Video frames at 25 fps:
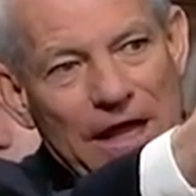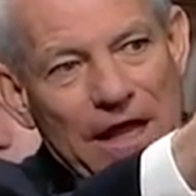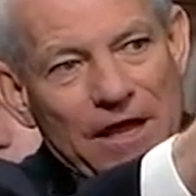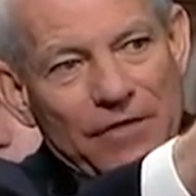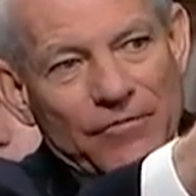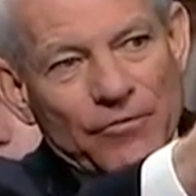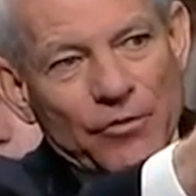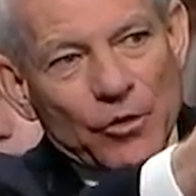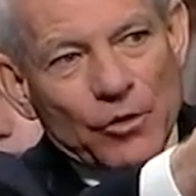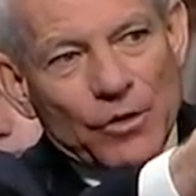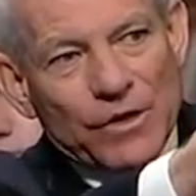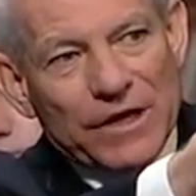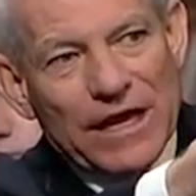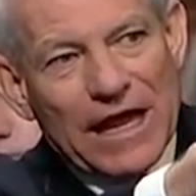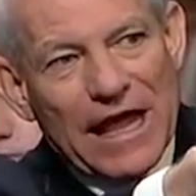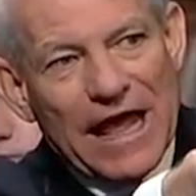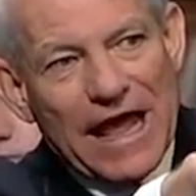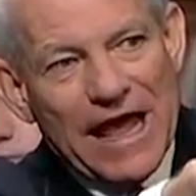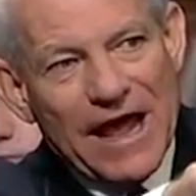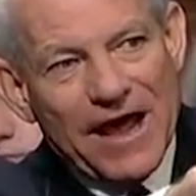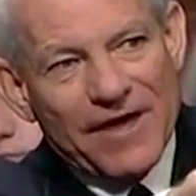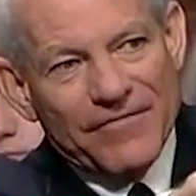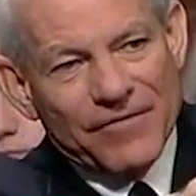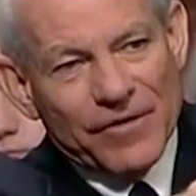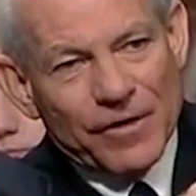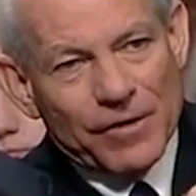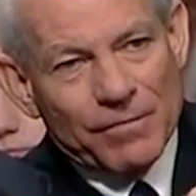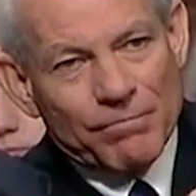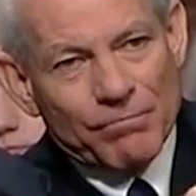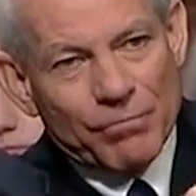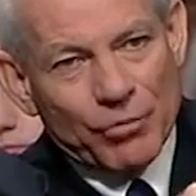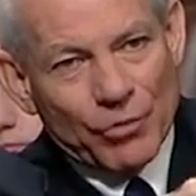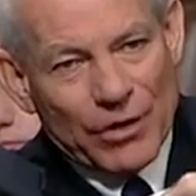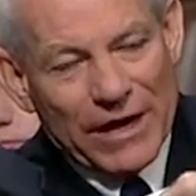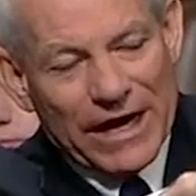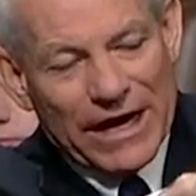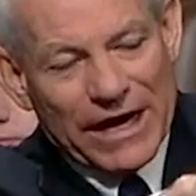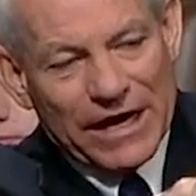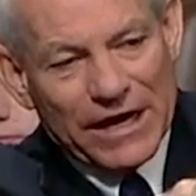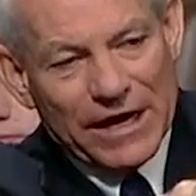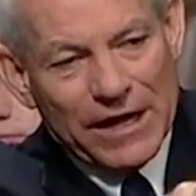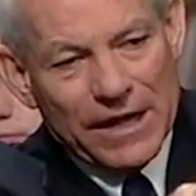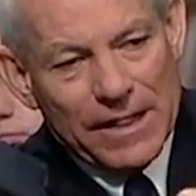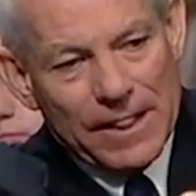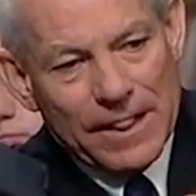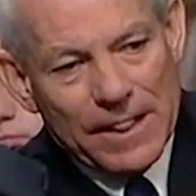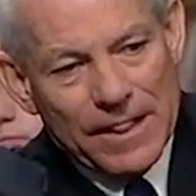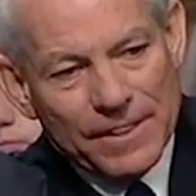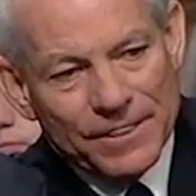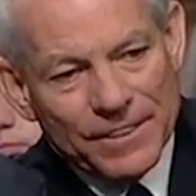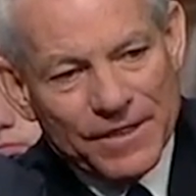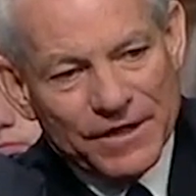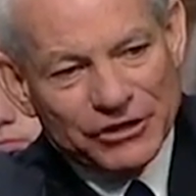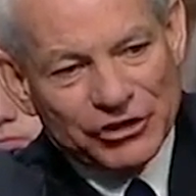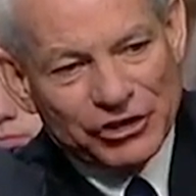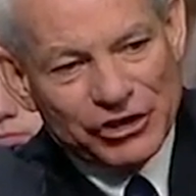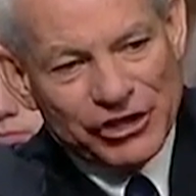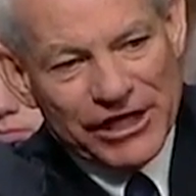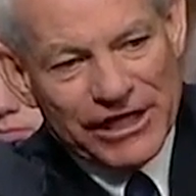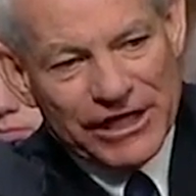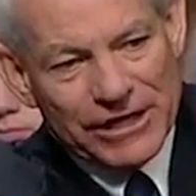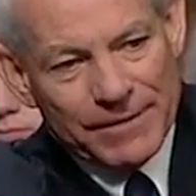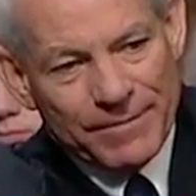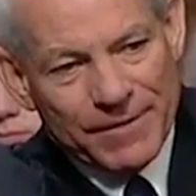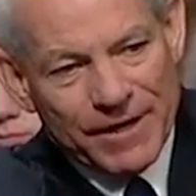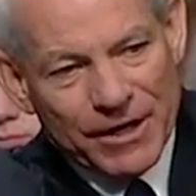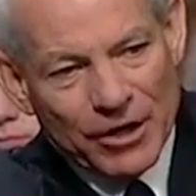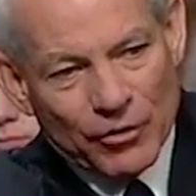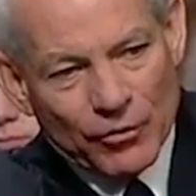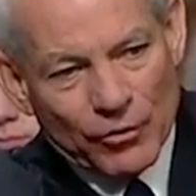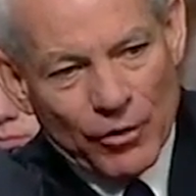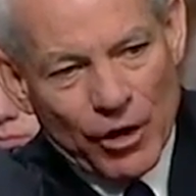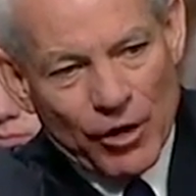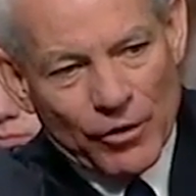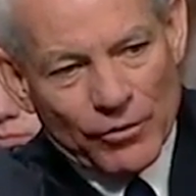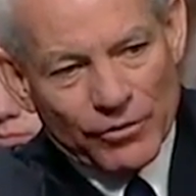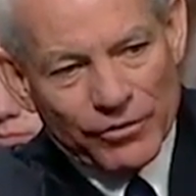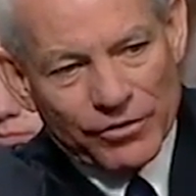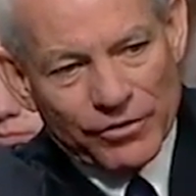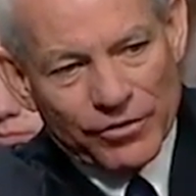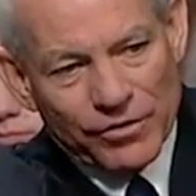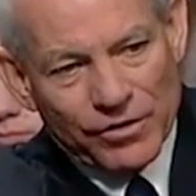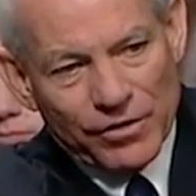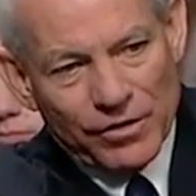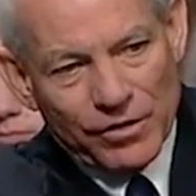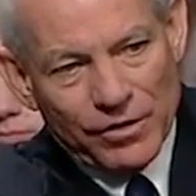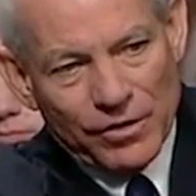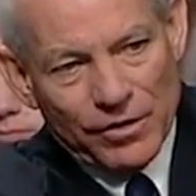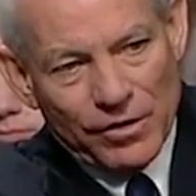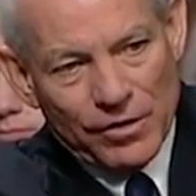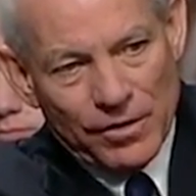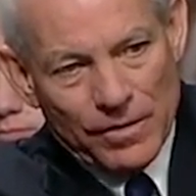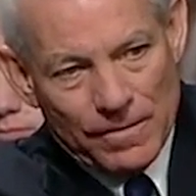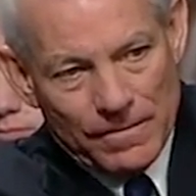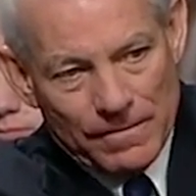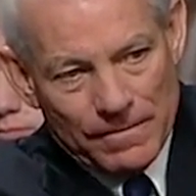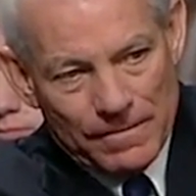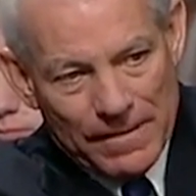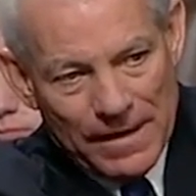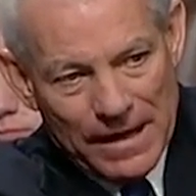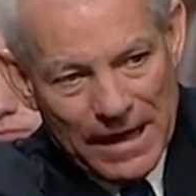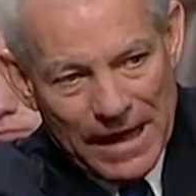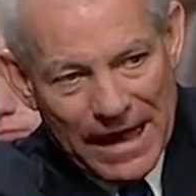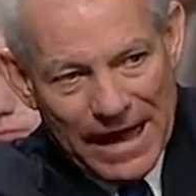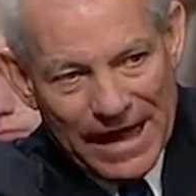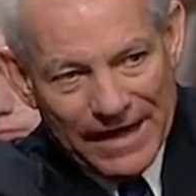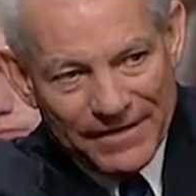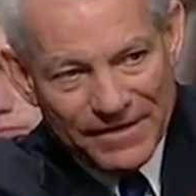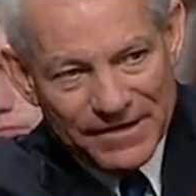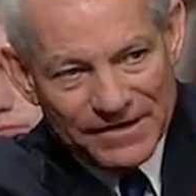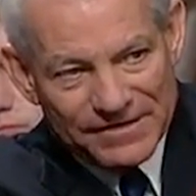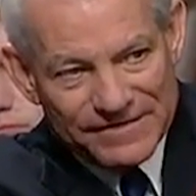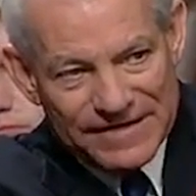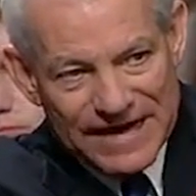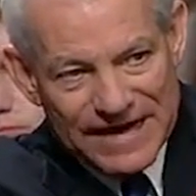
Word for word: If you could ever bring the GDP growth and the